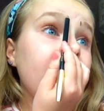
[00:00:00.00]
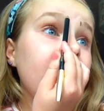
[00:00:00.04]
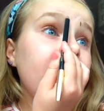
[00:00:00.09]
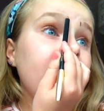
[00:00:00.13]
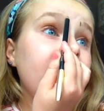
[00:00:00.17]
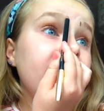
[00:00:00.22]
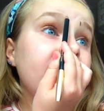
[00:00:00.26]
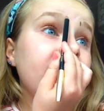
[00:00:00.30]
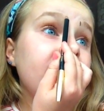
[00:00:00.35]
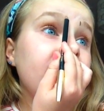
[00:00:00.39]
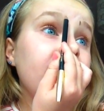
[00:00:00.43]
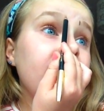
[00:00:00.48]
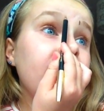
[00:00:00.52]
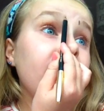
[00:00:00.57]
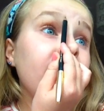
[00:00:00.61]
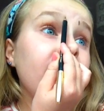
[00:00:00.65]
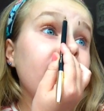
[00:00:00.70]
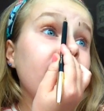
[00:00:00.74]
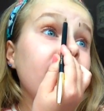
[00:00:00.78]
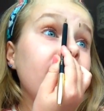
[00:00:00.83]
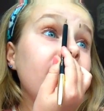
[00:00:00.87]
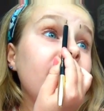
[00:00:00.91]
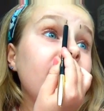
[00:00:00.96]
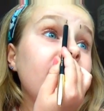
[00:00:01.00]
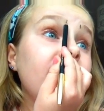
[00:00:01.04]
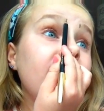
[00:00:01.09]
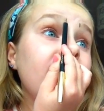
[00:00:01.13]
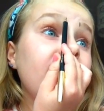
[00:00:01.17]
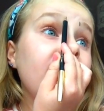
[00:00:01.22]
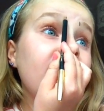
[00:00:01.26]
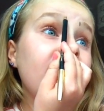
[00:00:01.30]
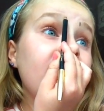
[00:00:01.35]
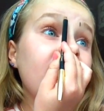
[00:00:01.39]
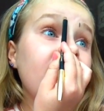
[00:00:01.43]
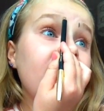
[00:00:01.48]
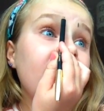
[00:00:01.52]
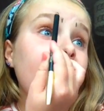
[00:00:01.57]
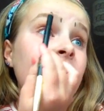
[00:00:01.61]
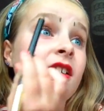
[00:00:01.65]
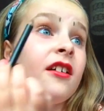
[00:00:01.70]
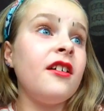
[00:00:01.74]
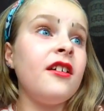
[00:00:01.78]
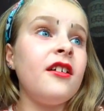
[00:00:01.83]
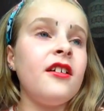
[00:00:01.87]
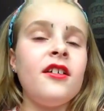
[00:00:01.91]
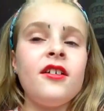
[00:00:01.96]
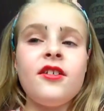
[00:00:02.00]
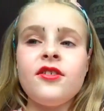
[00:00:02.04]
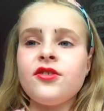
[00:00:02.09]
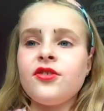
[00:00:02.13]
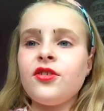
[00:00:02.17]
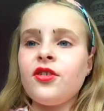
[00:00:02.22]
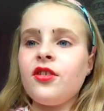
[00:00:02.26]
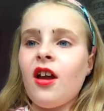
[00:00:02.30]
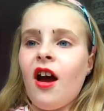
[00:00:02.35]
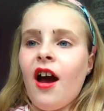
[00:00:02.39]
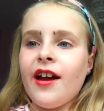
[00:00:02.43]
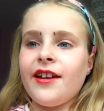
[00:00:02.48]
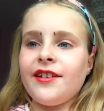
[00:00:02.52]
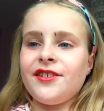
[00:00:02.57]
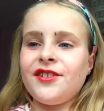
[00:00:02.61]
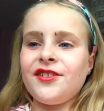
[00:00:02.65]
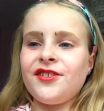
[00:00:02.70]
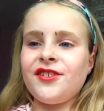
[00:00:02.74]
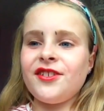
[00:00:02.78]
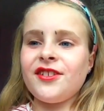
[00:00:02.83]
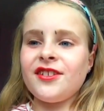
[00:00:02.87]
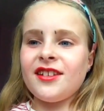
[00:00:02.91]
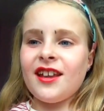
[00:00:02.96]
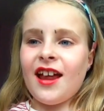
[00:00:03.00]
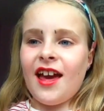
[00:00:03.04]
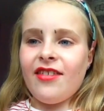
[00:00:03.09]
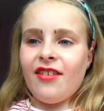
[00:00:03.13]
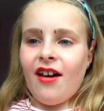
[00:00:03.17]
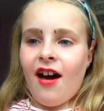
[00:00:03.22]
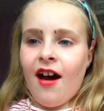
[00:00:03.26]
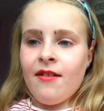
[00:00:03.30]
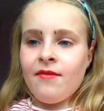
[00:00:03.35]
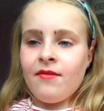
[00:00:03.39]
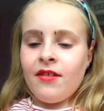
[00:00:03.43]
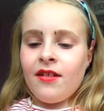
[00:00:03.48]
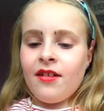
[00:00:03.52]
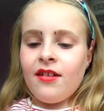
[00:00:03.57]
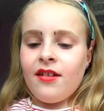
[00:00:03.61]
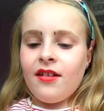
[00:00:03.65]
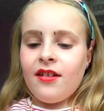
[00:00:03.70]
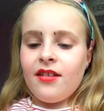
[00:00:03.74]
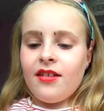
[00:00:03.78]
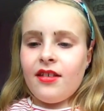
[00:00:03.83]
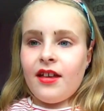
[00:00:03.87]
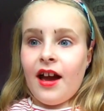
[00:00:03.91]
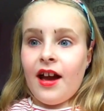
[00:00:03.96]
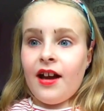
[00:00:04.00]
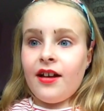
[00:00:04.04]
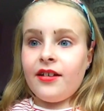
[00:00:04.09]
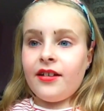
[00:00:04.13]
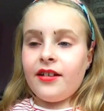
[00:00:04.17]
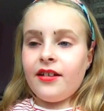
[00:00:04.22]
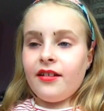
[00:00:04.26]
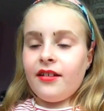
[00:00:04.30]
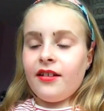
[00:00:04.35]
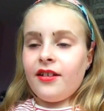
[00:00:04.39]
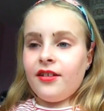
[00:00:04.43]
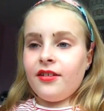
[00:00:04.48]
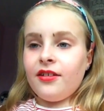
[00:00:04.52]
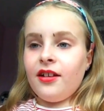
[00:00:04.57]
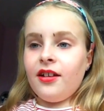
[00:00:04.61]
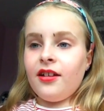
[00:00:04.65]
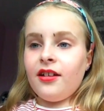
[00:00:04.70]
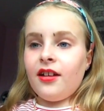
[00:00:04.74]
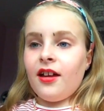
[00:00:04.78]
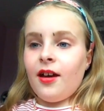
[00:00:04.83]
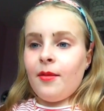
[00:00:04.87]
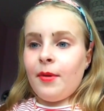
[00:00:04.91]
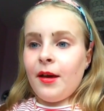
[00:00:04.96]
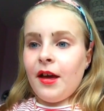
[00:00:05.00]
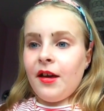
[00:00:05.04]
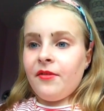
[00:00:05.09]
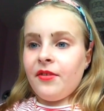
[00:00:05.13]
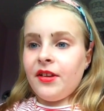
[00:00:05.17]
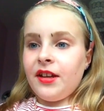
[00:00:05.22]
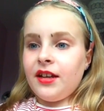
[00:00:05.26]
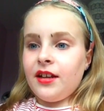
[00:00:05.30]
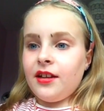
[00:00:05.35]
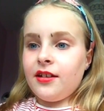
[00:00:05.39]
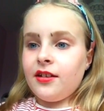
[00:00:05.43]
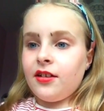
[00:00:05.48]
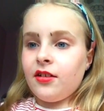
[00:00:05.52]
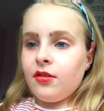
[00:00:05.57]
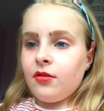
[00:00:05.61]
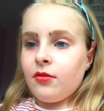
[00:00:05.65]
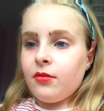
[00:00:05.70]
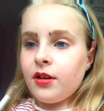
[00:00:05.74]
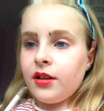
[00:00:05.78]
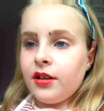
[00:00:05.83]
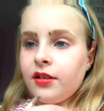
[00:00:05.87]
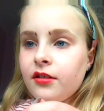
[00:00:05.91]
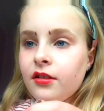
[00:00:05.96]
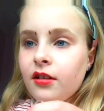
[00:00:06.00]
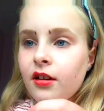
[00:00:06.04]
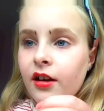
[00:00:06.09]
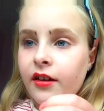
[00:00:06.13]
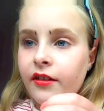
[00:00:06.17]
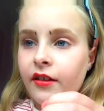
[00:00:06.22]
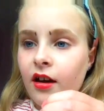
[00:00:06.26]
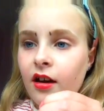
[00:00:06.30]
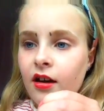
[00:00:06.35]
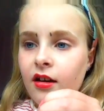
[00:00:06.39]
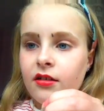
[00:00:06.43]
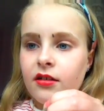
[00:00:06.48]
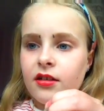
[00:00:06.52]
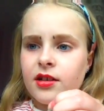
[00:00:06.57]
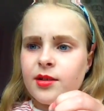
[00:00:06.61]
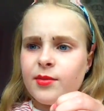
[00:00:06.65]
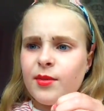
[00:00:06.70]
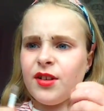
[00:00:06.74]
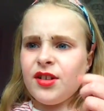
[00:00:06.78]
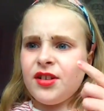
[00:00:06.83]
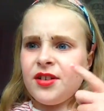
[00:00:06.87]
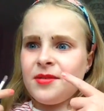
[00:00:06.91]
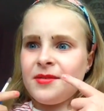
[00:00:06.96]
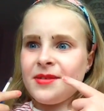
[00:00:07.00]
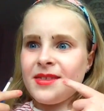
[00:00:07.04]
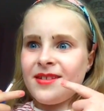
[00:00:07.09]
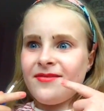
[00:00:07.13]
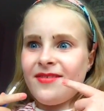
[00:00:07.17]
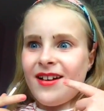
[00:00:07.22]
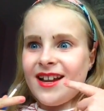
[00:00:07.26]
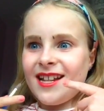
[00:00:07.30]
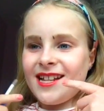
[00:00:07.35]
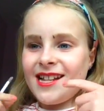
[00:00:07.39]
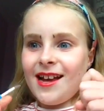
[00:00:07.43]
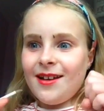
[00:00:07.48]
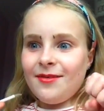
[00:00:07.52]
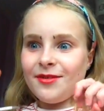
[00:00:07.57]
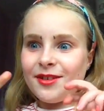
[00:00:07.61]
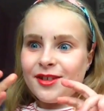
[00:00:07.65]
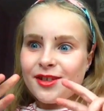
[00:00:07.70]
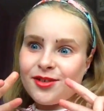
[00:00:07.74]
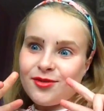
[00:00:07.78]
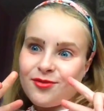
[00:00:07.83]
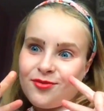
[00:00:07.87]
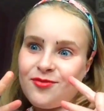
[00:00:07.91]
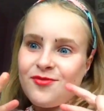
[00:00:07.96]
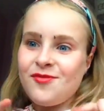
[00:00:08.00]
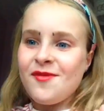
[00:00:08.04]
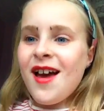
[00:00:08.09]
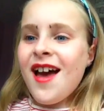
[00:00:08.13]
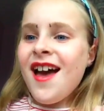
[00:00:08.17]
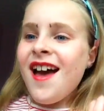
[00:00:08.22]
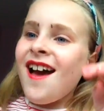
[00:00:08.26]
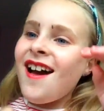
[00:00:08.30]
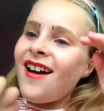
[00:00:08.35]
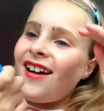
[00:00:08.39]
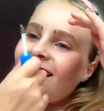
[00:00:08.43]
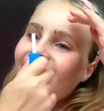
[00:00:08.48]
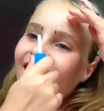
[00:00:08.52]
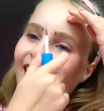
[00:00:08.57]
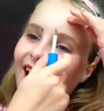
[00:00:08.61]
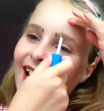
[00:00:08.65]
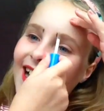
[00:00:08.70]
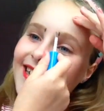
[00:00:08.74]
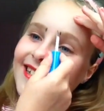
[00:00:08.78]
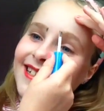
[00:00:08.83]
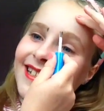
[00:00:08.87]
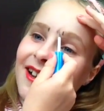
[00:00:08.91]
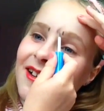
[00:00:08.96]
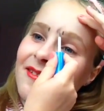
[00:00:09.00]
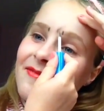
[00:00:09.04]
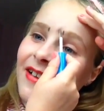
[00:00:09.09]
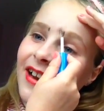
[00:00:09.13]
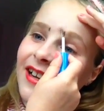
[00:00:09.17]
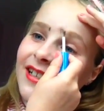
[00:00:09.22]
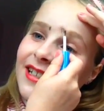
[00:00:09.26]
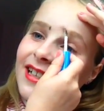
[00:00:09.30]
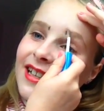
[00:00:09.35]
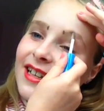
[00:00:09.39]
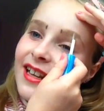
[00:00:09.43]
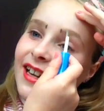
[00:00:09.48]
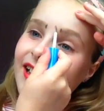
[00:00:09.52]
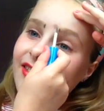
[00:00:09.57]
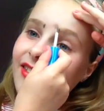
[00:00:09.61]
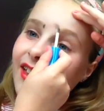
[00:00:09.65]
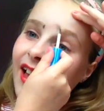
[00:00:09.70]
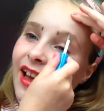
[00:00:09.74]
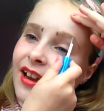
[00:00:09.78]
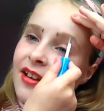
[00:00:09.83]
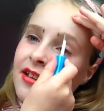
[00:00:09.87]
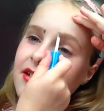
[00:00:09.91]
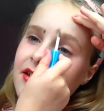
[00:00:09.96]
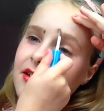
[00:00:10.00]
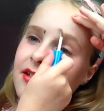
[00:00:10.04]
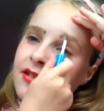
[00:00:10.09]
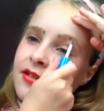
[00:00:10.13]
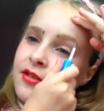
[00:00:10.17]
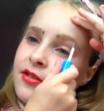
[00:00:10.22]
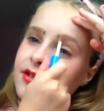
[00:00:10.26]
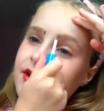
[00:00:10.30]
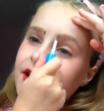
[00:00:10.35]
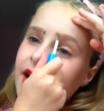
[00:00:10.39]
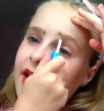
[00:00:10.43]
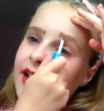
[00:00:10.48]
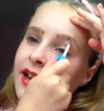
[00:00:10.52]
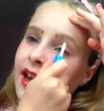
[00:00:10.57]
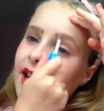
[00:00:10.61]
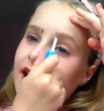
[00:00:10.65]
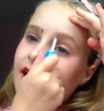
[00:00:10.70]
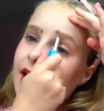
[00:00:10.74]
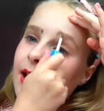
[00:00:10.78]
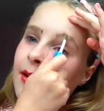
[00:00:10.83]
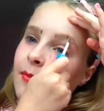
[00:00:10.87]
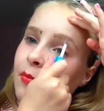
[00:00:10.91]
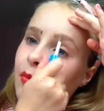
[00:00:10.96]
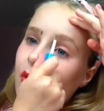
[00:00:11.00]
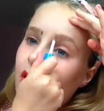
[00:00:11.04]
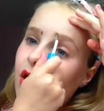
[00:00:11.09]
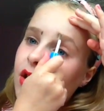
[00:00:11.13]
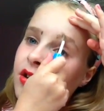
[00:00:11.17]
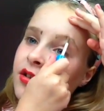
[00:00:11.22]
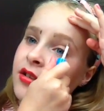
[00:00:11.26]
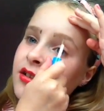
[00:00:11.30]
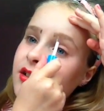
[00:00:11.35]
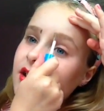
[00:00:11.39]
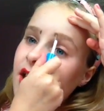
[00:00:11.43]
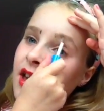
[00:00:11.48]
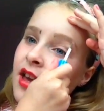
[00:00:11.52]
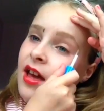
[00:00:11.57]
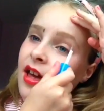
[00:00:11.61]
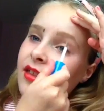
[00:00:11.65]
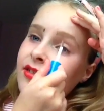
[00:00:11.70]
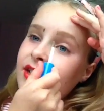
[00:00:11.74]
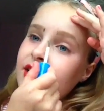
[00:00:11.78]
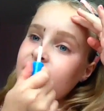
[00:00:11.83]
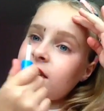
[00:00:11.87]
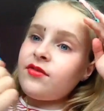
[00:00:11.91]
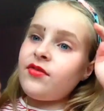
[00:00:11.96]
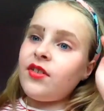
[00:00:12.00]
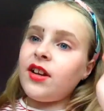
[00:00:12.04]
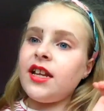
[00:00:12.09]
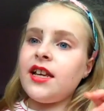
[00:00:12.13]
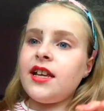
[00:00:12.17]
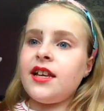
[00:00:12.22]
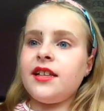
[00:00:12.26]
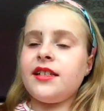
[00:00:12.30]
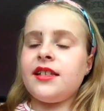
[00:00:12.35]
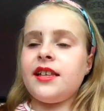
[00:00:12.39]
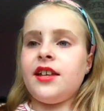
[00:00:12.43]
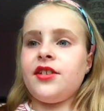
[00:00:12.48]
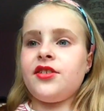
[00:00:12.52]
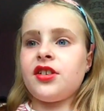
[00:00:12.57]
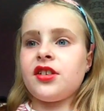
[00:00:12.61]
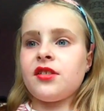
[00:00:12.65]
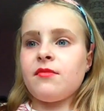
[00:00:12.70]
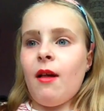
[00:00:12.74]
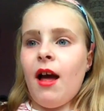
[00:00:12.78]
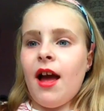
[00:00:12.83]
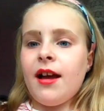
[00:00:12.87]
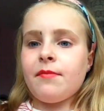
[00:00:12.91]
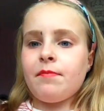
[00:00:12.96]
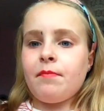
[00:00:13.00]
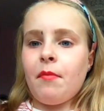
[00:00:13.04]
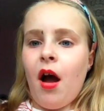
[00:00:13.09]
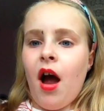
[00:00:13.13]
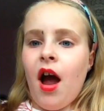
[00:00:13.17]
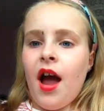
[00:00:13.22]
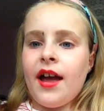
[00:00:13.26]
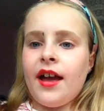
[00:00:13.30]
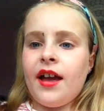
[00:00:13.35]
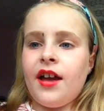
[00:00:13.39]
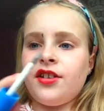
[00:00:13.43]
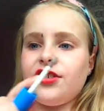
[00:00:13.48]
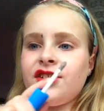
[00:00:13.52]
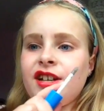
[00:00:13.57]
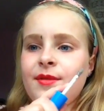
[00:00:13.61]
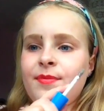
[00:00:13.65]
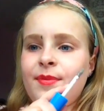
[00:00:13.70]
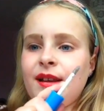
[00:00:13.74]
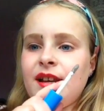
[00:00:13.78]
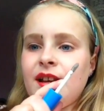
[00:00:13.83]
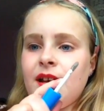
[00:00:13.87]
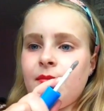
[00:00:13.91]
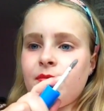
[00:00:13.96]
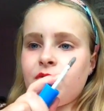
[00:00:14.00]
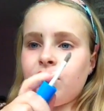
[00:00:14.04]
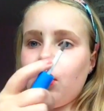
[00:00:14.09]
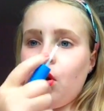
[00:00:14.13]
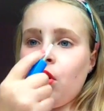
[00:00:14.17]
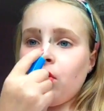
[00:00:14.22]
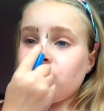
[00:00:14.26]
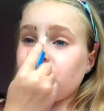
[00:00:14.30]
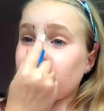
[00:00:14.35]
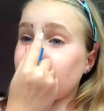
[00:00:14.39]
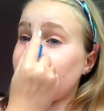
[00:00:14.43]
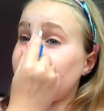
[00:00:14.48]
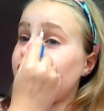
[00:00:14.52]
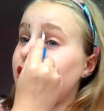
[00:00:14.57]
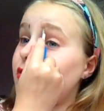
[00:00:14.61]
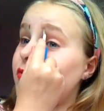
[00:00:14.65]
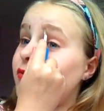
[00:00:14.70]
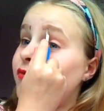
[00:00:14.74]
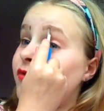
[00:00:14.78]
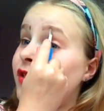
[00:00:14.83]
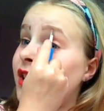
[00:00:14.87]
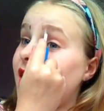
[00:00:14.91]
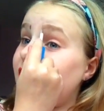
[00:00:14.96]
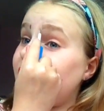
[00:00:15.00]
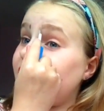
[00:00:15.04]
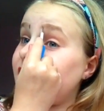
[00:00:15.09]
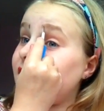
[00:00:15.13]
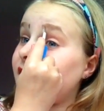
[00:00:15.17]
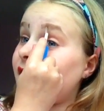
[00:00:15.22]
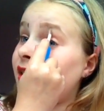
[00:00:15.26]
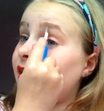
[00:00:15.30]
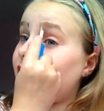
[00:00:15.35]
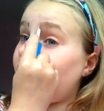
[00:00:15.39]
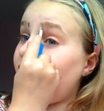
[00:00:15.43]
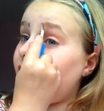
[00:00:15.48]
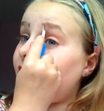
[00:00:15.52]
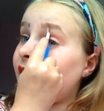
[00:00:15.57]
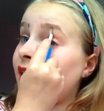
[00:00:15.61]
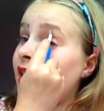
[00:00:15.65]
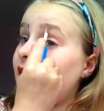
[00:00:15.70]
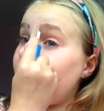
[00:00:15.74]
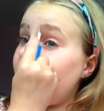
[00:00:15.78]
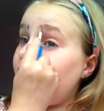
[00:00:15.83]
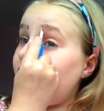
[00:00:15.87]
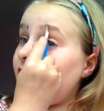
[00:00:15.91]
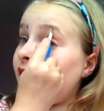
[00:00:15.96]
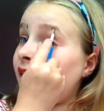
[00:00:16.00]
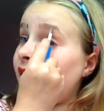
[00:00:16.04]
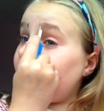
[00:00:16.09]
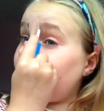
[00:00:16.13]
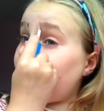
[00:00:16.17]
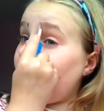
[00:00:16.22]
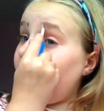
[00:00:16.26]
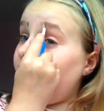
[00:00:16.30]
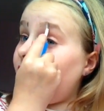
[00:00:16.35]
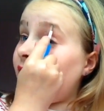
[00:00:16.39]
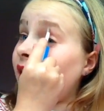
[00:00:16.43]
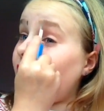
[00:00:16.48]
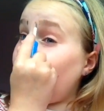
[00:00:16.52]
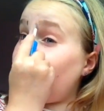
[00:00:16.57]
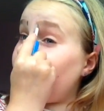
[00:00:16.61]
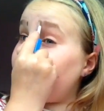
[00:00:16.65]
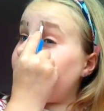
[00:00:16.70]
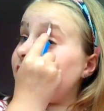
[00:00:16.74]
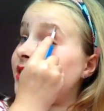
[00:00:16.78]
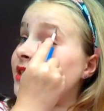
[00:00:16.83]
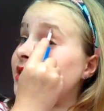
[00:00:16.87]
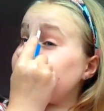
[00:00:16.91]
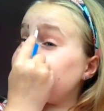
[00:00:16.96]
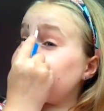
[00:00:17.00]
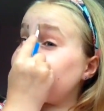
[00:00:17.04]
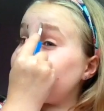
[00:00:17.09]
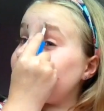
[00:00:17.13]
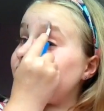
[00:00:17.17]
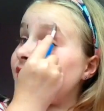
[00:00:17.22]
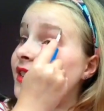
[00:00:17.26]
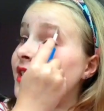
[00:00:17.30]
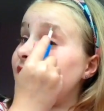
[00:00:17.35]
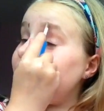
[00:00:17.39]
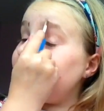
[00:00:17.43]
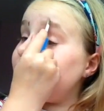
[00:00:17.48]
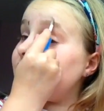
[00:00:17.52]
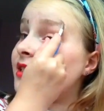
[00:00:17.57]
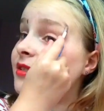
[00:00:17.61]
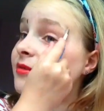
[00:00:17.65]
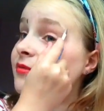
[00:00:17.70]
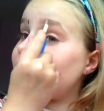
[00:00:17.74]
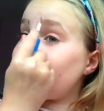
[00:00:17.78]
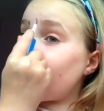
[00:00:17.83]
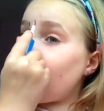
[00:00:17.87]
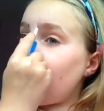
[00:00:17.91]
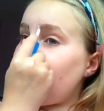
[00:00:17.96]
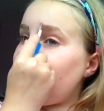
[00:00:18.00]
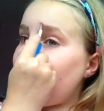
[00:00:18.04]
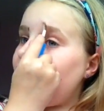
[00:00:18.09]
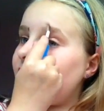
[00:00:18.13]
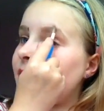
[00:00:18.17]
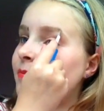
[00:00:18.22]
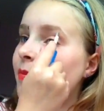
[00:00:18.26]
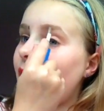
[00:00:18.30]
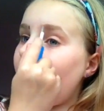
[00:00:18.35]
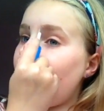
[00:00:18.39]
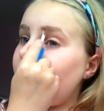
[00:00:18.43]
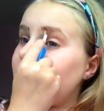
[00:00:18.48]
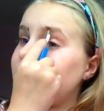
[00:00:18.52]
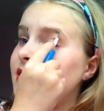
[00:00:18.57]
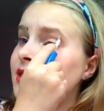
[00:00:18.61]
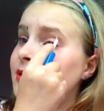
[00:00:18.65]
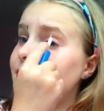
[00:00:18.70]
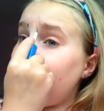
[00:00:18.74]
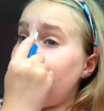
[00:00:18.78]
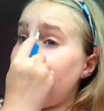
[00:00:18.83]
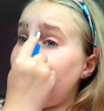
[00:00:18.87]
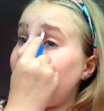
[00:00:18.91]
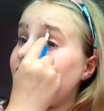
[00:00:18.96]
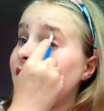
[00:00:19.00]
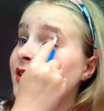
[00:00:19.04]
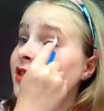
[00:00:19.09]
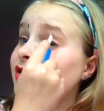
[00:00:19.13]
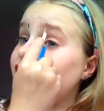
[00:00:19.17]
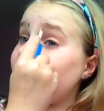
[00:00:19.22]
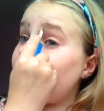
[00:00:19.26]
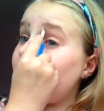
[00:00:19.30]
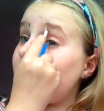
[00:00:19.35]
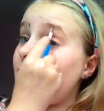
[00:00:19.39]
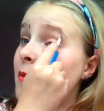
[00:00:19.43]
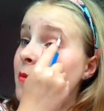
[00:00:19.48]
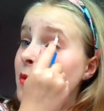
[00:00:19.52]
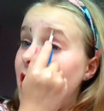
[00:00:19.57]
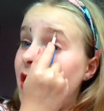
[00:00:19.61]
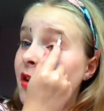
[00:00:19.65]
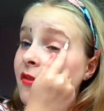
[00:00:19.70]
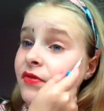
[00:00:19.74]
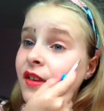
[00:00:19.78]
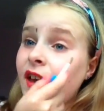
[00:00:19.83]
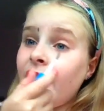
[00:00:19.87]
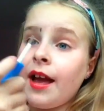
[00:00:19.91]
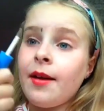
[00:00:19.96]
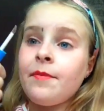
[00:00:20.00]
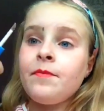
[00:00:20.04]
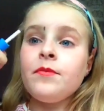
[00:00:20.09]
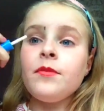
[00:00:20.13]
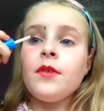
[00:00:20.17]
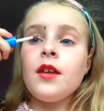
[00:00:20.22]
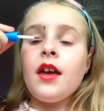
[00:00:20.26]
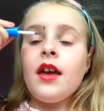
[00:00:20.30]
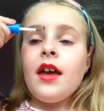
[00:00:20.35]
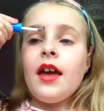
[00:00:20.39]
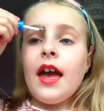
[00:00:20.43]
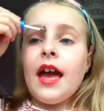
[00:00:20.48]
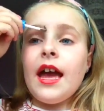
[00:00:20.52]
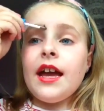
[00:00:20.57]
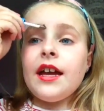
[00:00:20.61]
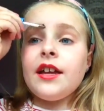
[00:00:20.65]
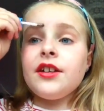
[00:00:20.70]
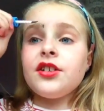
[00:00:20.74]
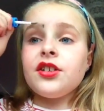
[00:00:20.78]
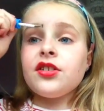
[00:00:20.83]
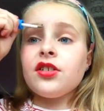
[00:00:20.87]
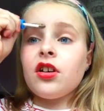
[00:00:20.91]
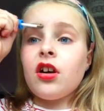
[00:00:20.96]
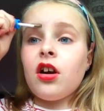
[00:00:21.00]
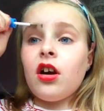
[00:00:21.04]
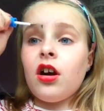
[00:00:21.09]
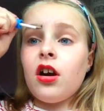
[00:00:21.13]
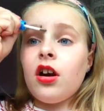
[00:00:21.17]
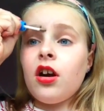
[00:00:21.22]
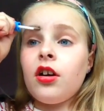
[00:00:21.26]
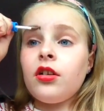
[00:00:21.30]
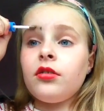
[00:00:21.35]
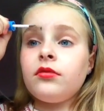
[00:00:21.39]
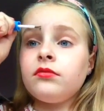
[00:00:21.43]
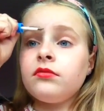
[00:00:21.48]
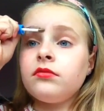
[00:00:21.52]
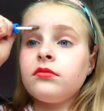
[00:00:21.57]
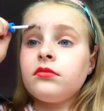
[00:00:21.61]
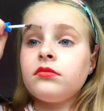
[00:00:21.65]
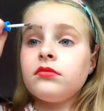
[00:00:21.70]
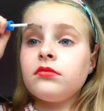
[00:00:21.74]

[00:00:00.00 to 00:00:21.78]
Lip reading: is do 2 lines, just like that. Now, you look a bit of an idiot when you're like that, especially with the red lips. Okay, so basically then you take a lip wand, and this is really easy. Just like buy a cheapy lip gloss that you really don't like. Like I got these for like party bags for my birthday ages ago.